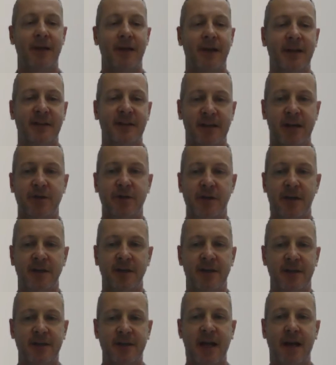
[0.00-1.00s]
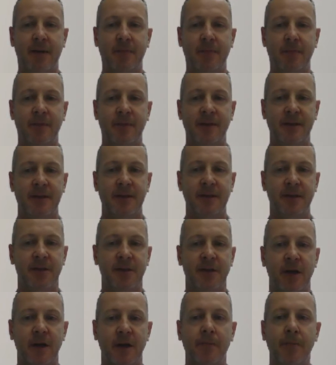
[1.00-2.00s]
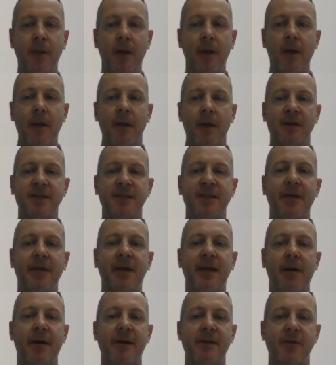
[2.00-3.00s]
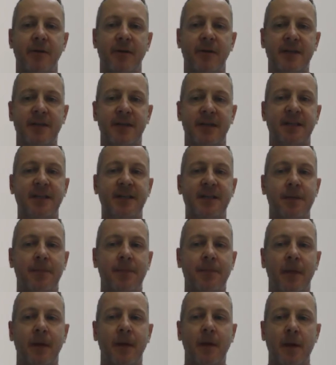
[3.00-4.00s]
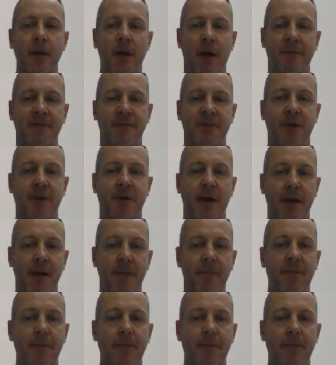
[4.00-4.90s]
it's actually a sustainable business. So those are some of the characteristics of a startup.